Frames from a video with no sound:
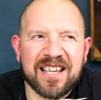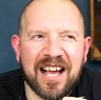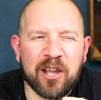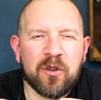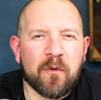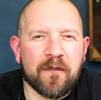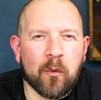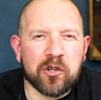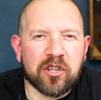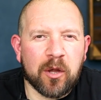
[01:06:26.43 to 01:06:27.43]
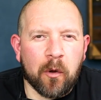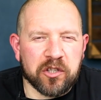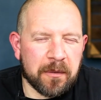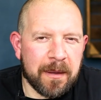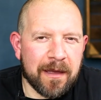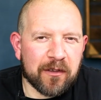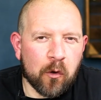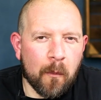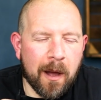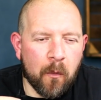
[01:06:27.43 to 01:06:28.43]
I only ever watched it the once. I maybe have to
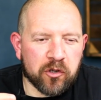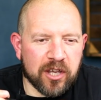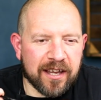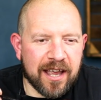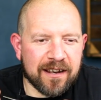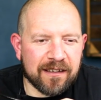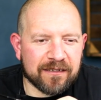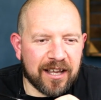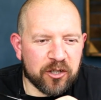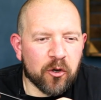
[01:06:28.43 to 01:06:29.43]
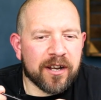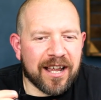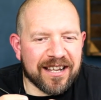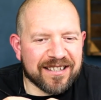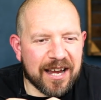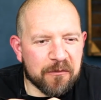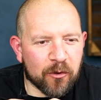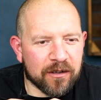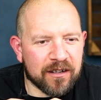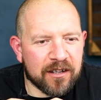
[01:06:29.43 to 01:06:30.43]
go back and watch it again. I enjoyed it at the time
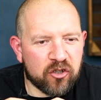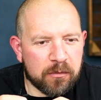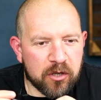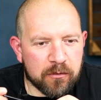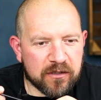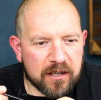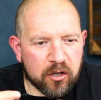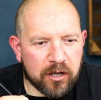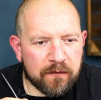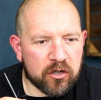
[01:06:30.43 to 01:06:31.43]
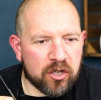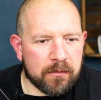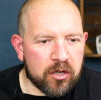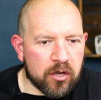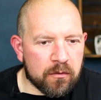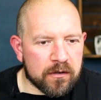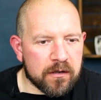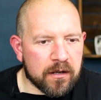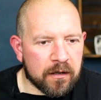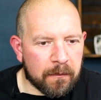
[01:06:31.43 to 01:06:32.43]
though. Jimmy Newton's in. Good evening, Jimmy
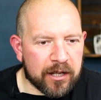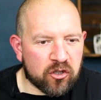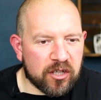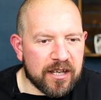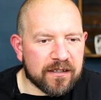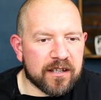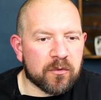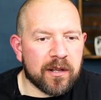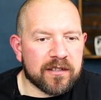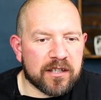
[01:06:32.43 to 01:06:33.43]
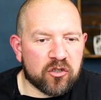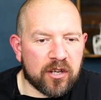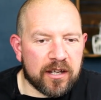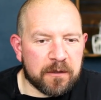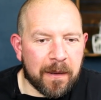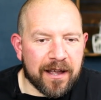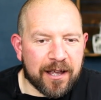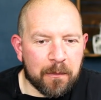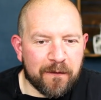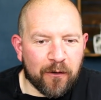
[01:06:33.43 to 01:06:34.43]
Newton. Mike G's in as well. Says check his bank
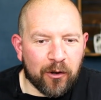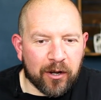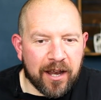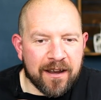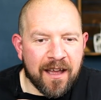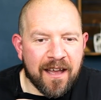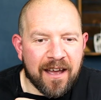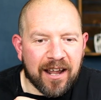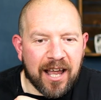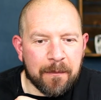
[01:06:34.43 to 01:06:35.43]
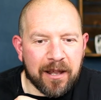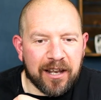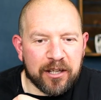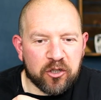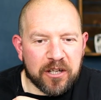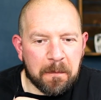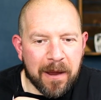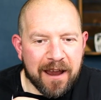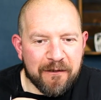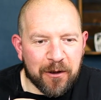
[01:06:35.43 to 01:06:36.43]
account before logging in. And I'm a legit
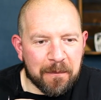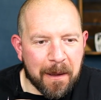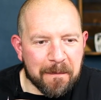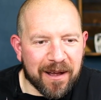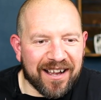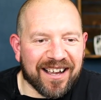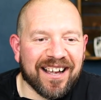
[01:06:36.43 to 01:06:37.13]
Patreon member.